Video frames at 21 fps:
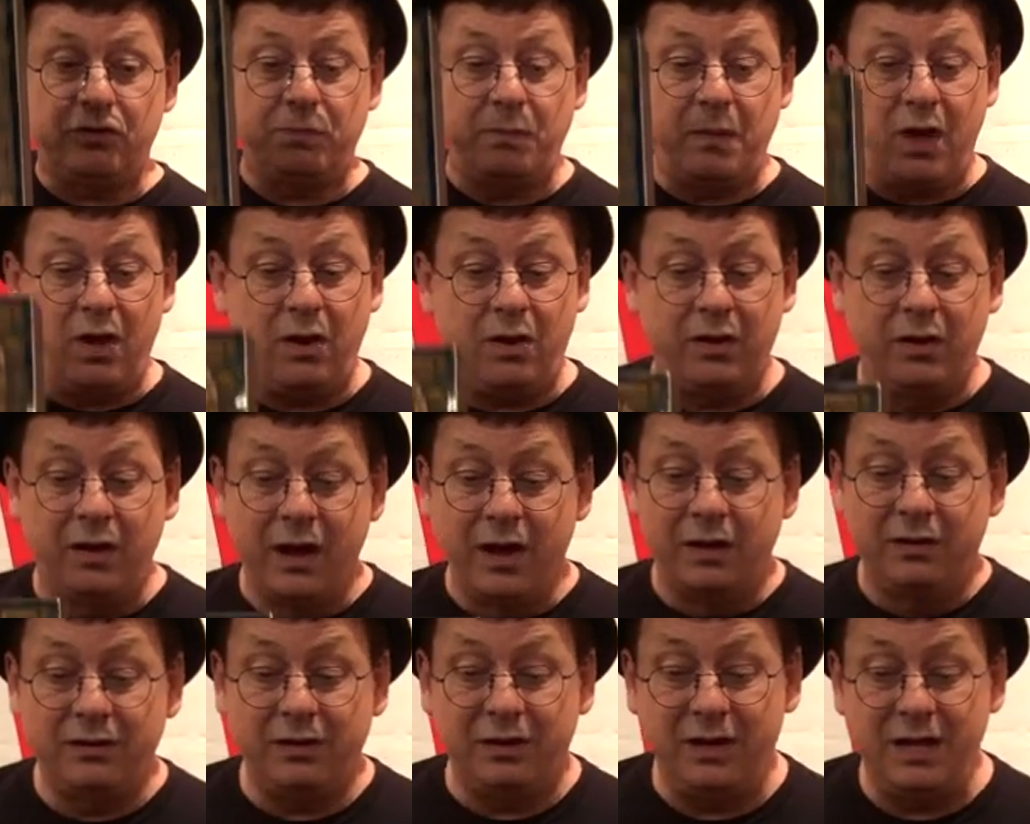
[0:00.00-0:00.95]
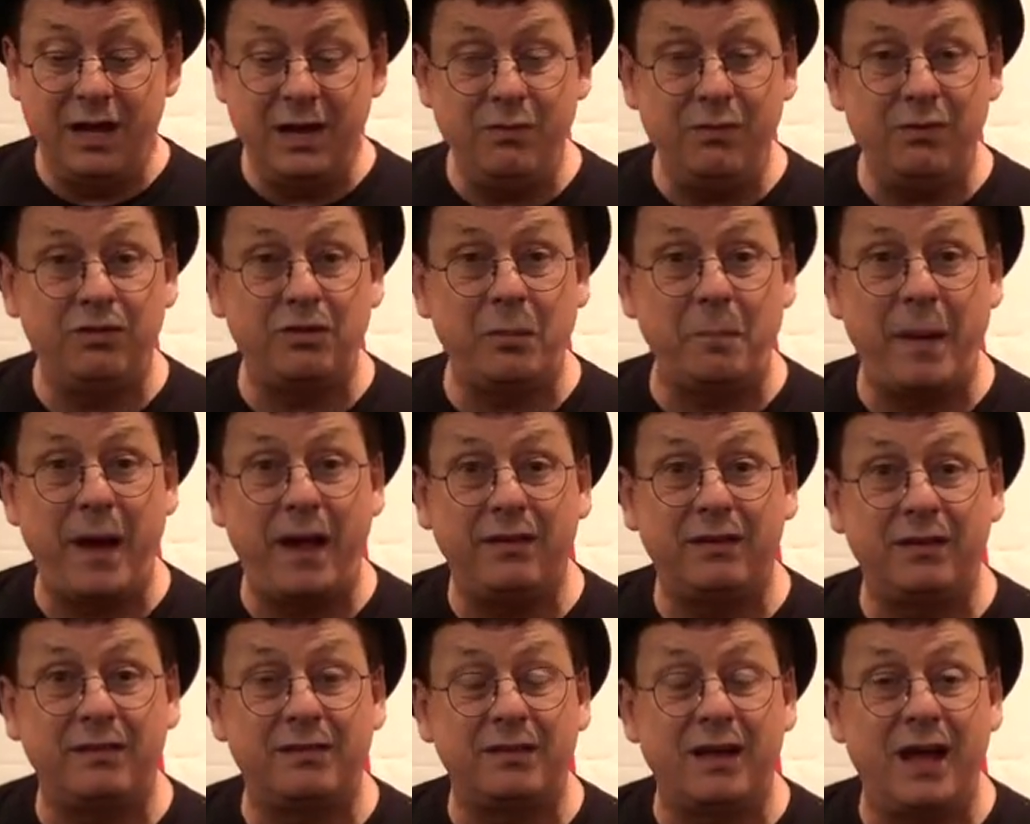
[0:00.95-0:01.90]
smaller till he was
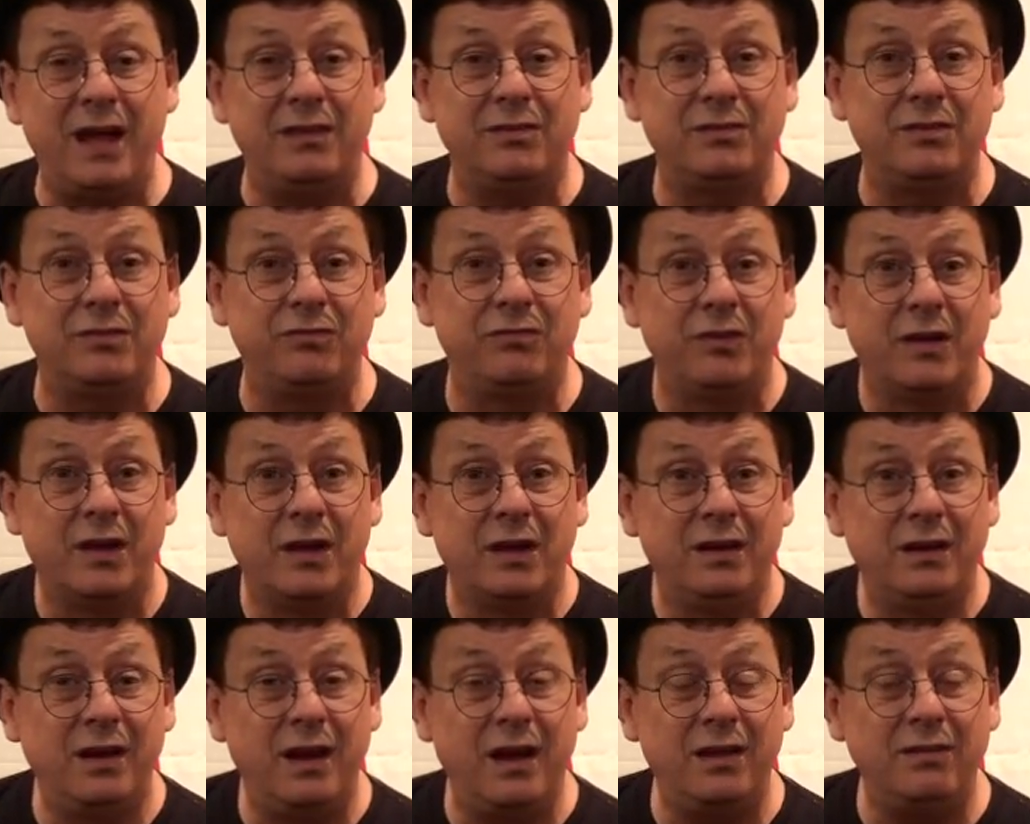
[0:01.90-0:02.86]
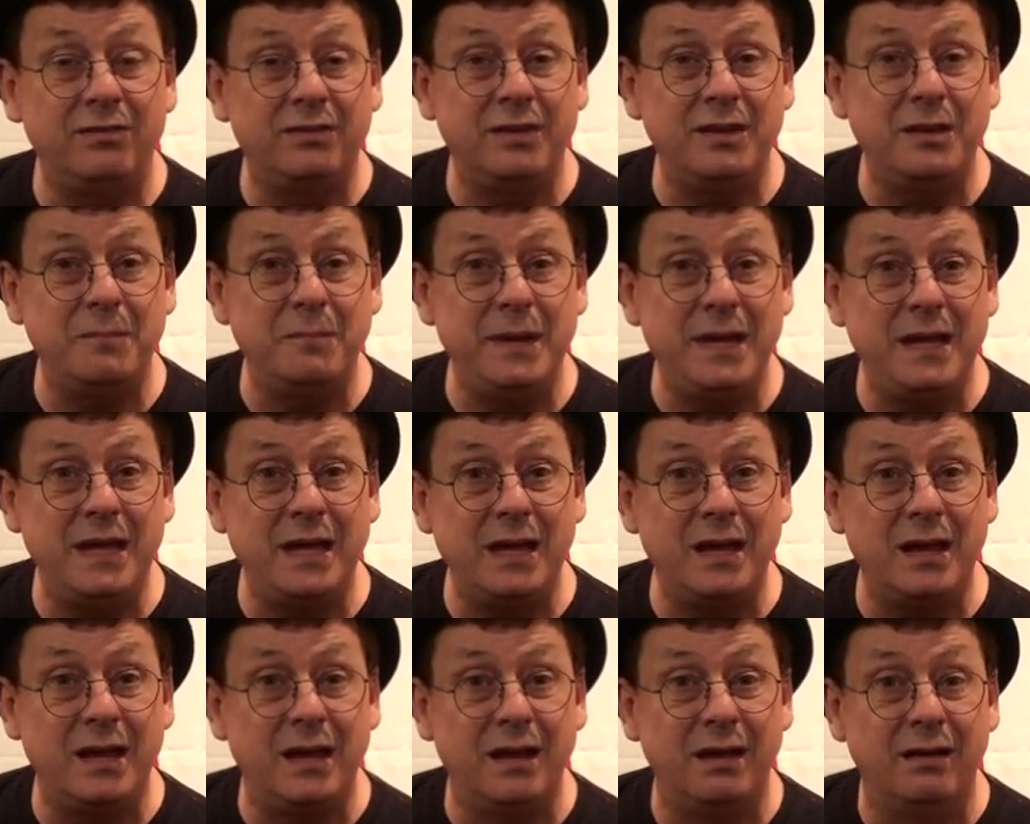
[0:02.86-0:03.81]
about the size of Gus in the
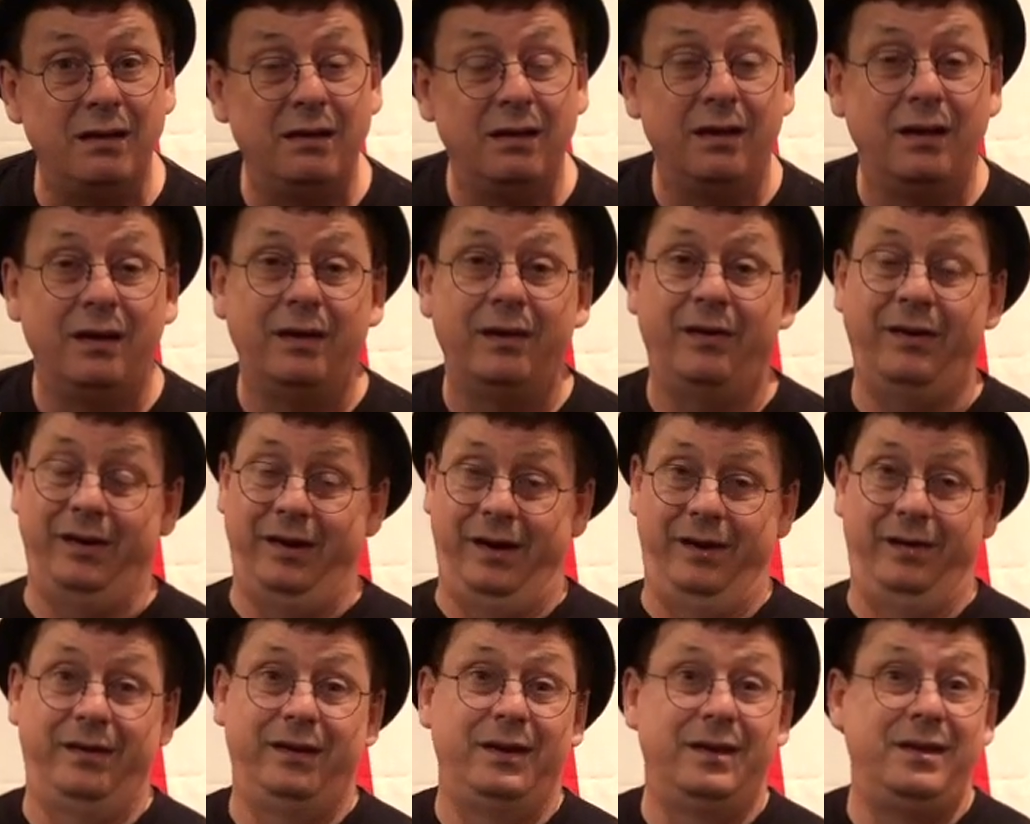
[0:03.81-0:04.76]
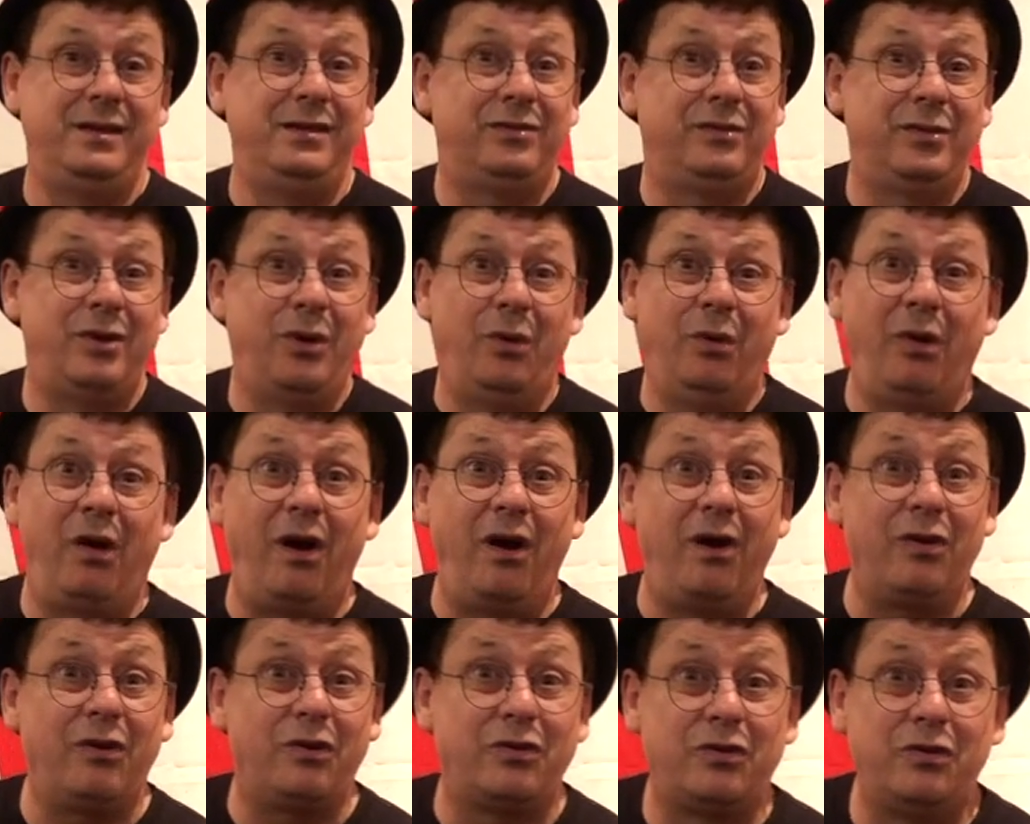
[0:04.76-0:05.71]
beginning. He's no
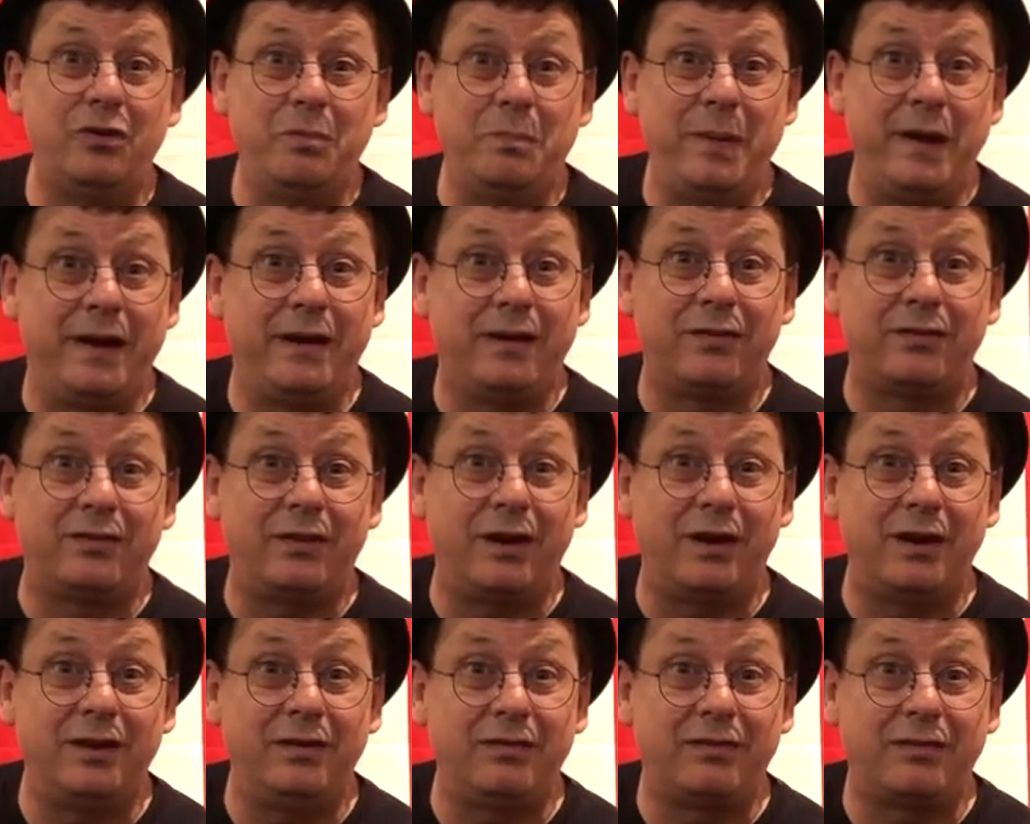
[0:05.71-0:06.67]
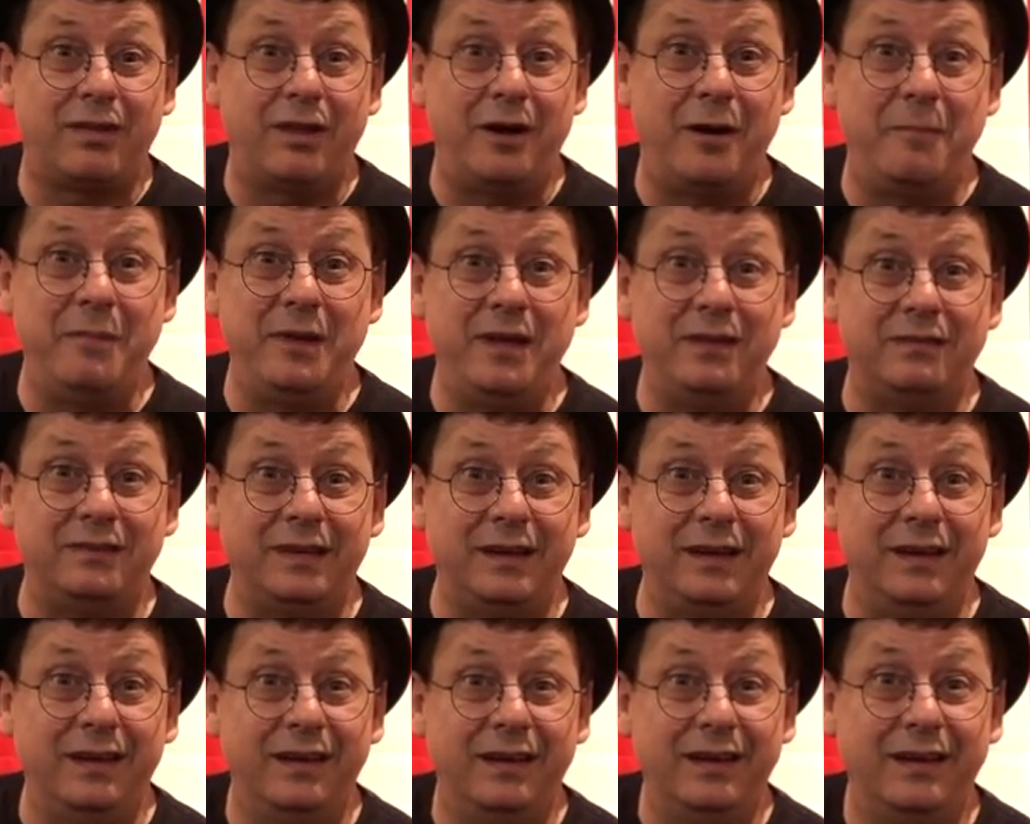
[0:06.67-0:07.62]
longer too big to suck his thumb, is
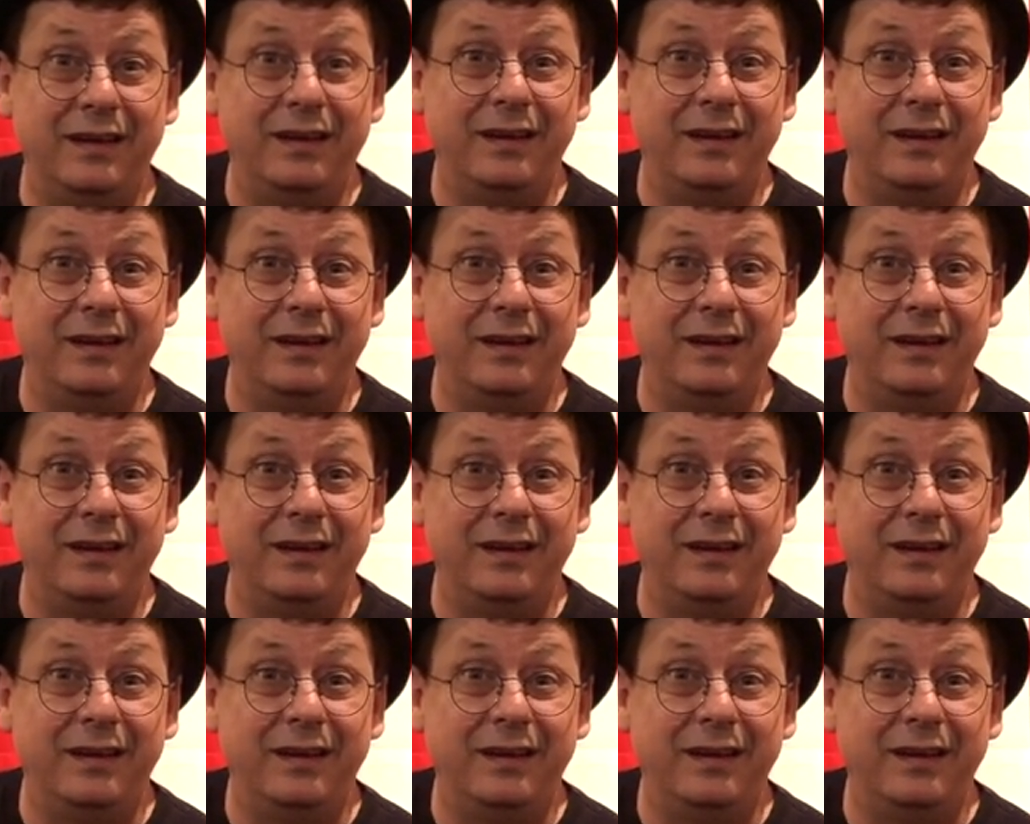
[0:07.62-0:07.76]
he?